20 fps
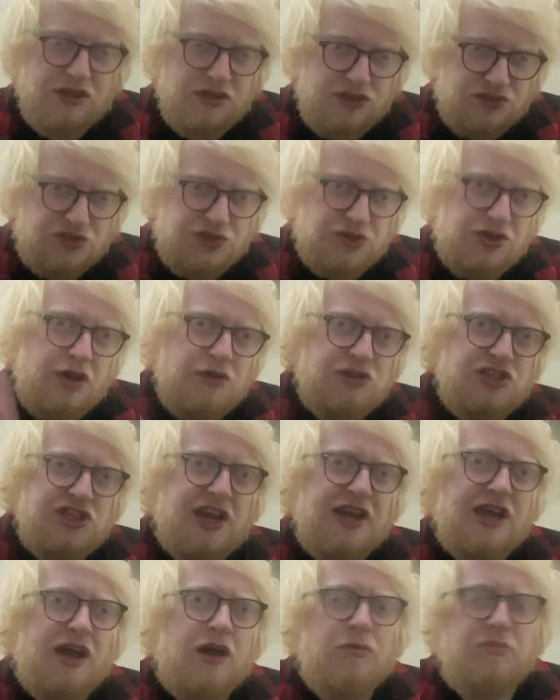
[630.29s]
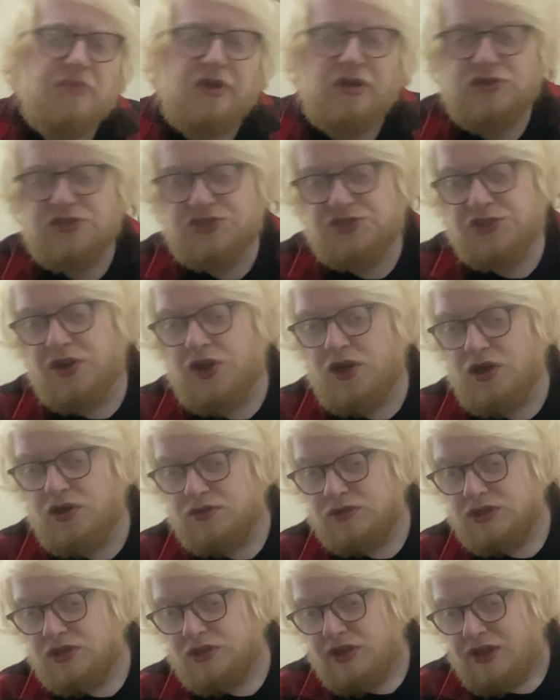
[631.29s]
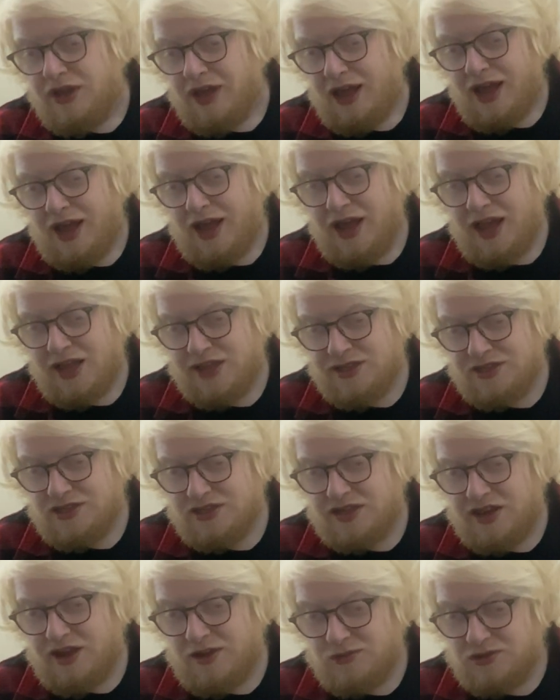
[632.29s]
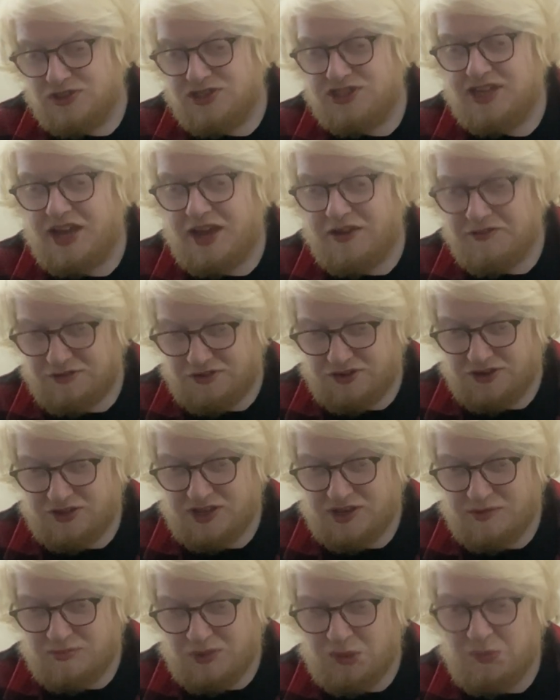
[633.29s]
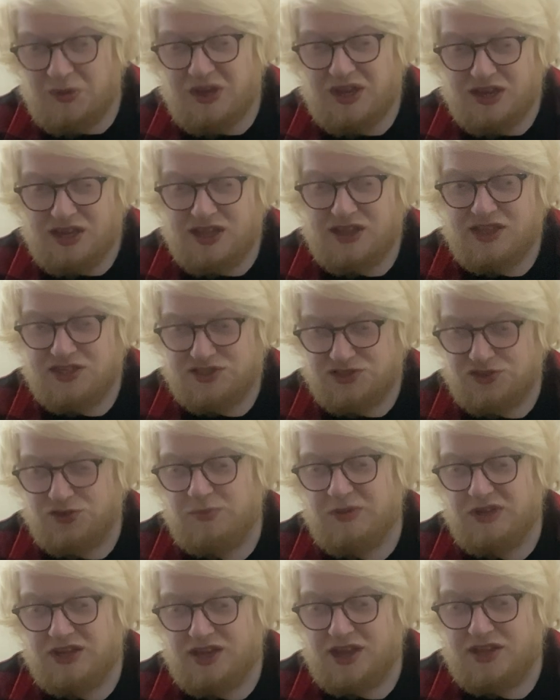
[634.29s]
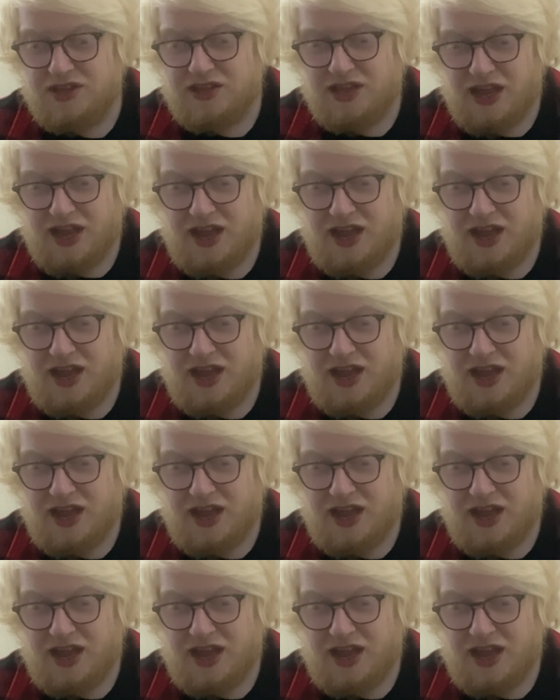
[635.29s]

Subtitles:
So go check out Boxcar, and I will definitely be picking this up again.